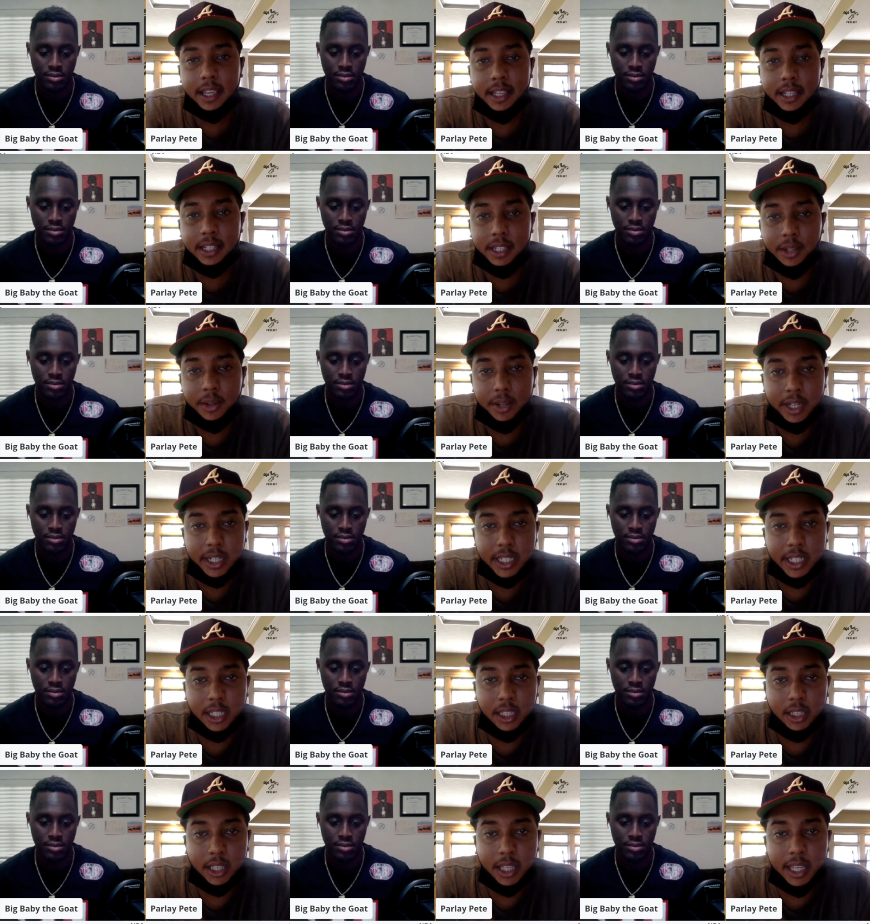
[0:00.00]
Speaker 1: history
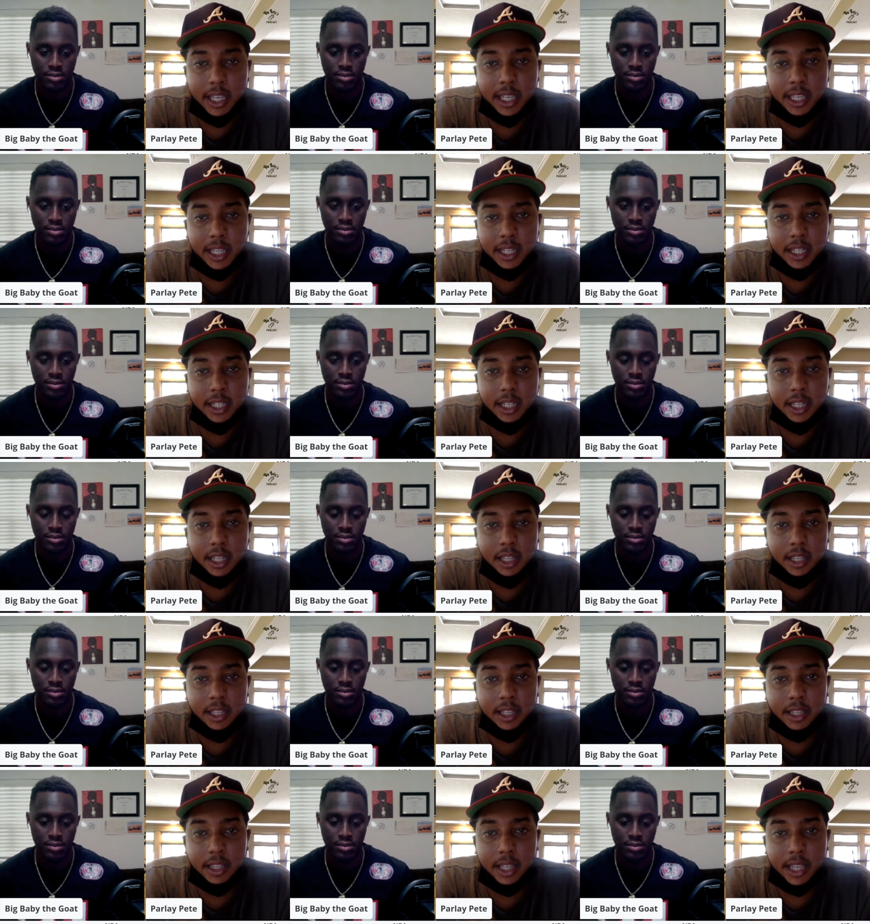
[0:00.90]
to lead
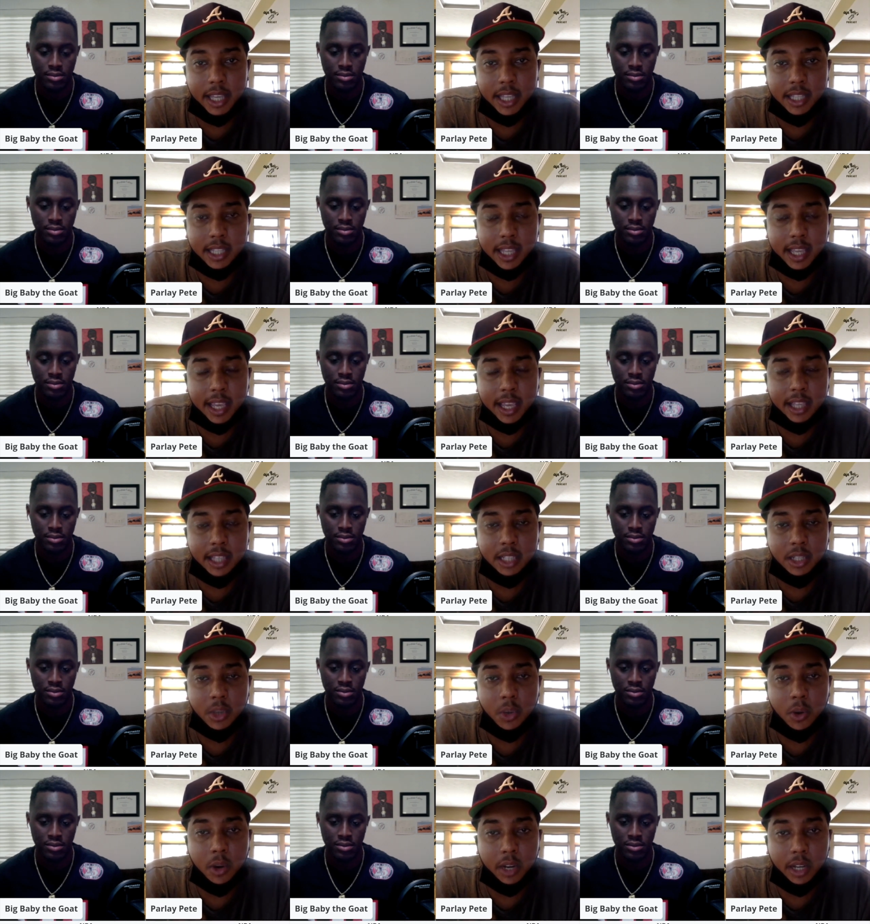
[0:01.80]
the NCAA in
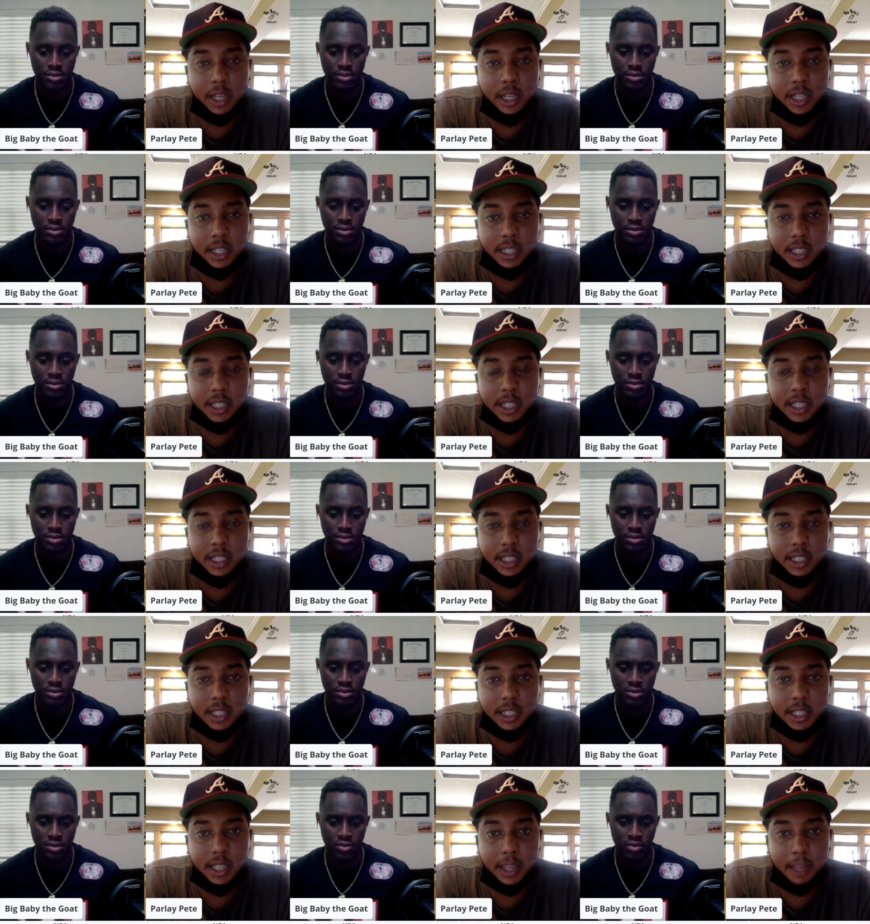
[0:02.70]
scoring and assists
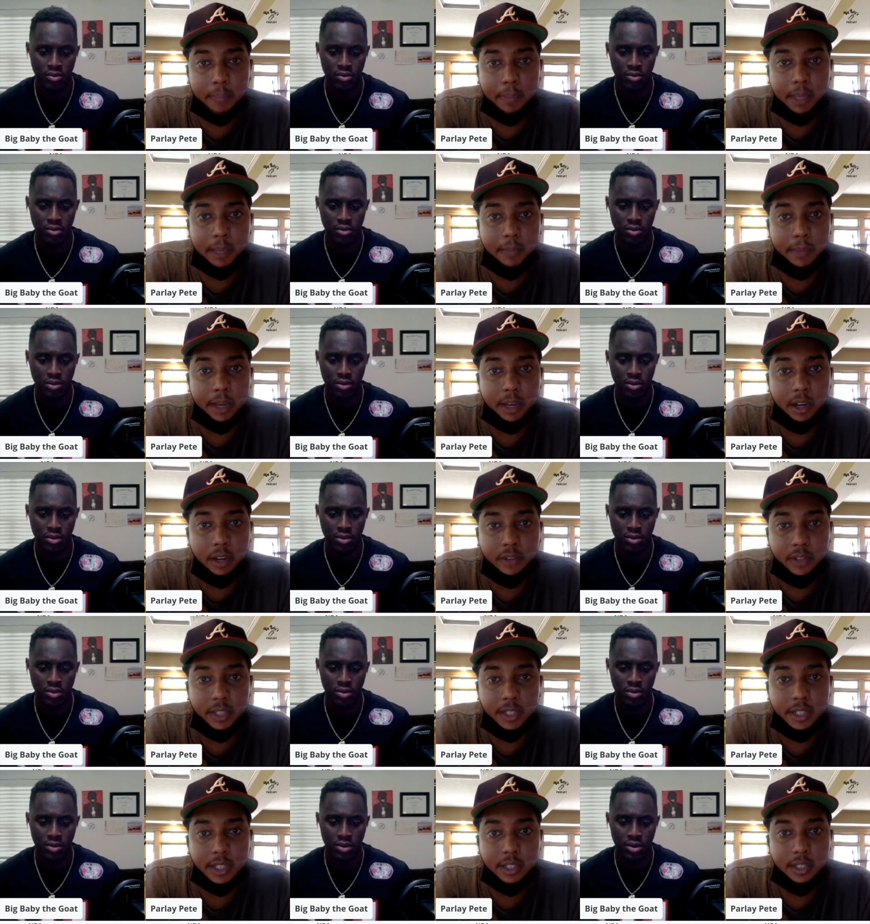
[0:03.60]
since like Pete
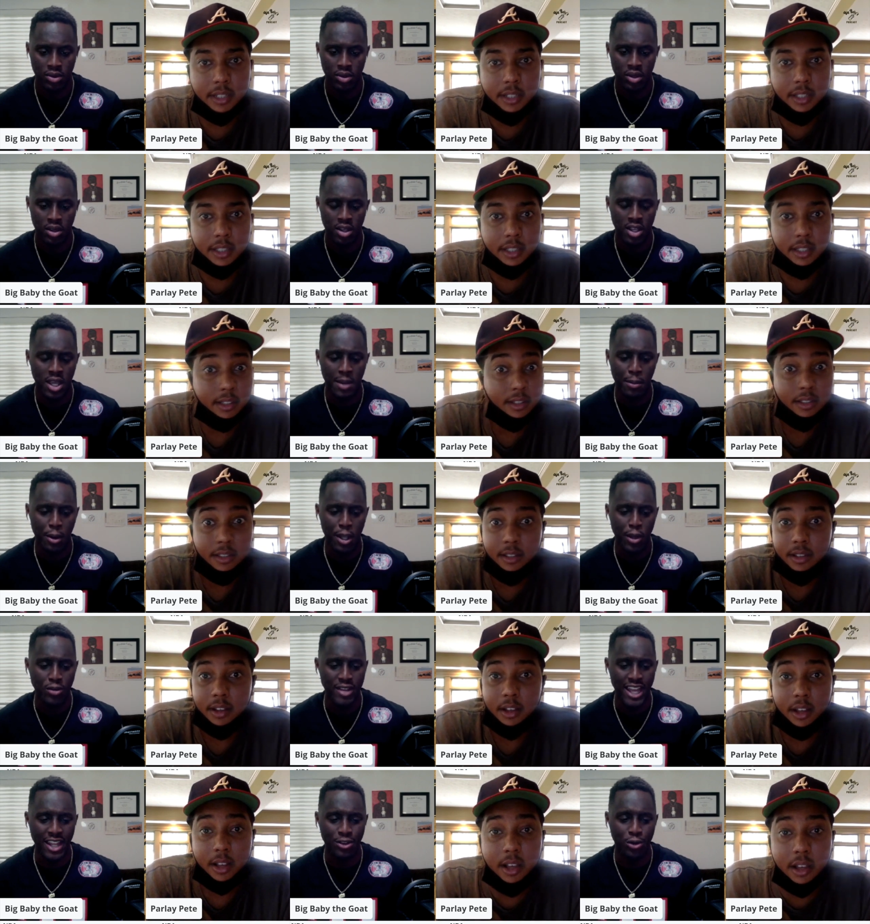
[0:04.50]
Maravich.
Speaker 2: Yeah, bro, he was
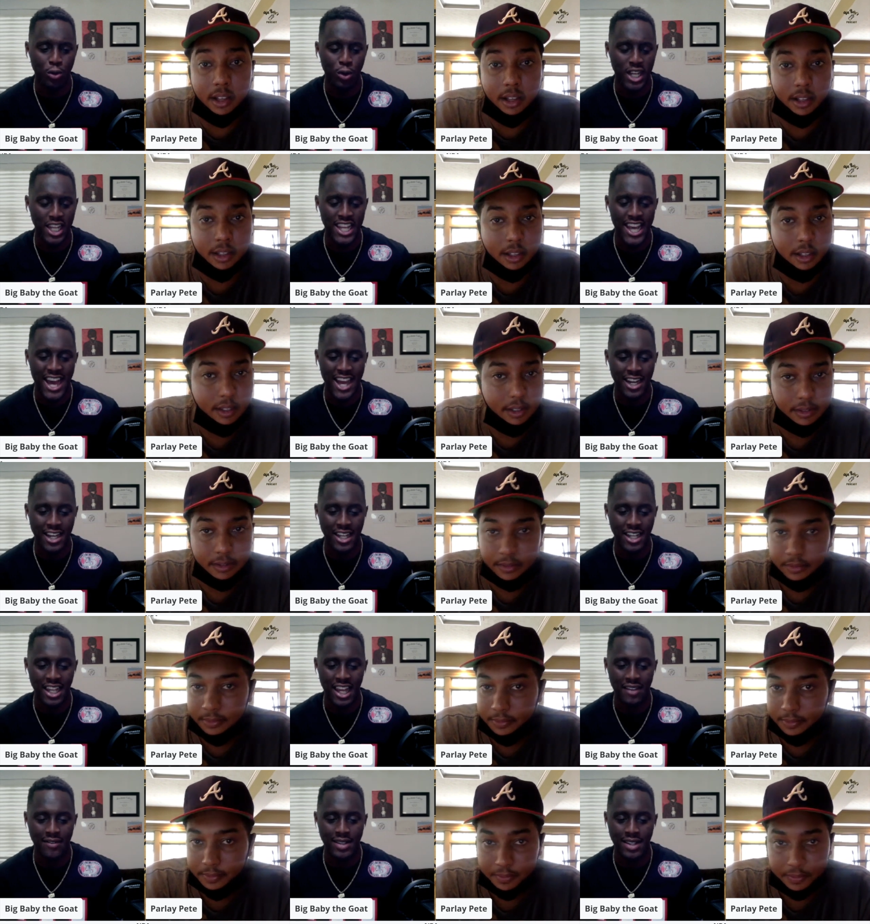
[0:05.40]
like 29 and
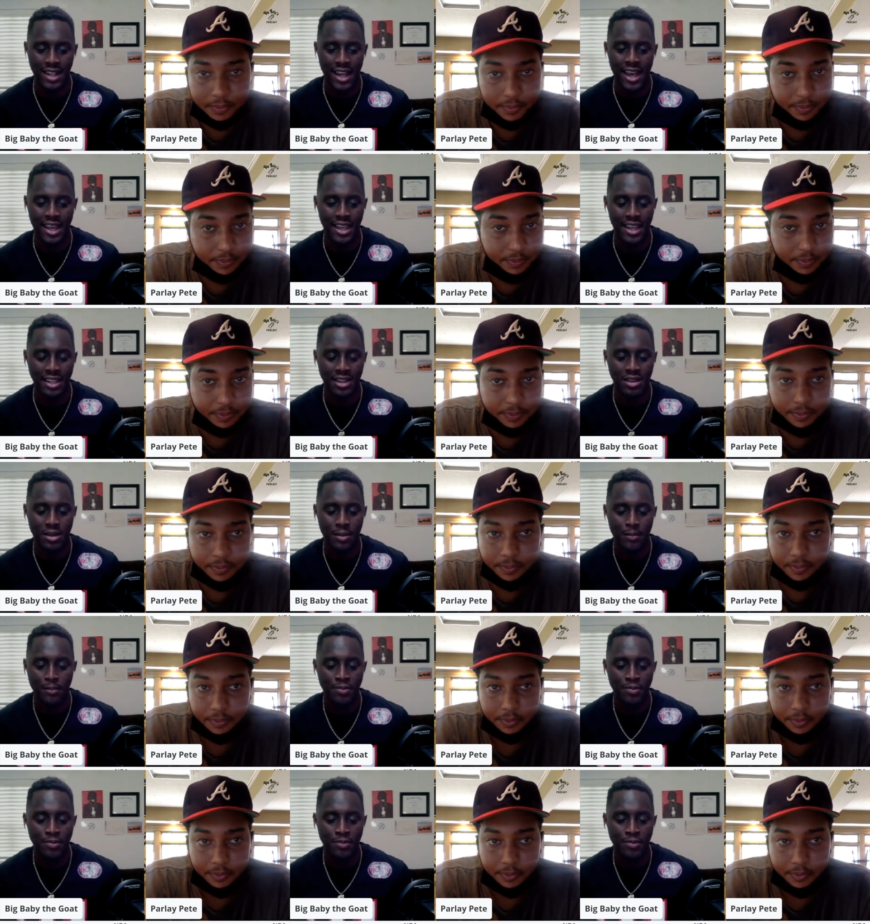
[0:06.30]
11. Like it's